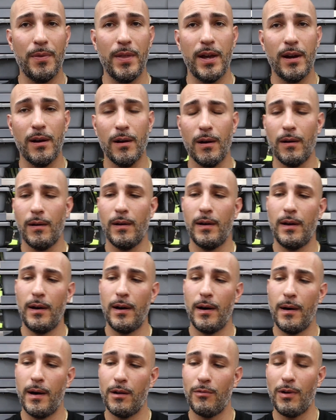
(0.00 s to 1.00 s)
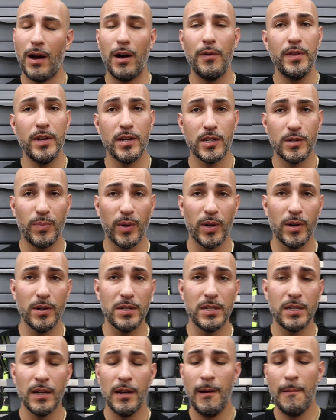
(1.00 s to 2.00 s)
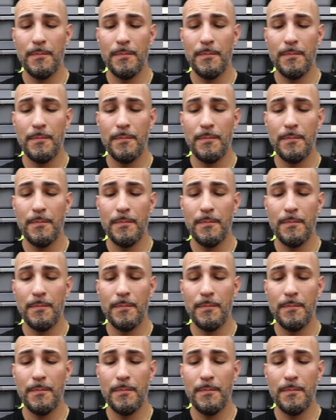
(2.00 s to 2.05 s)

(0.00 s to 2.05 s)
their, uh, around their spurs.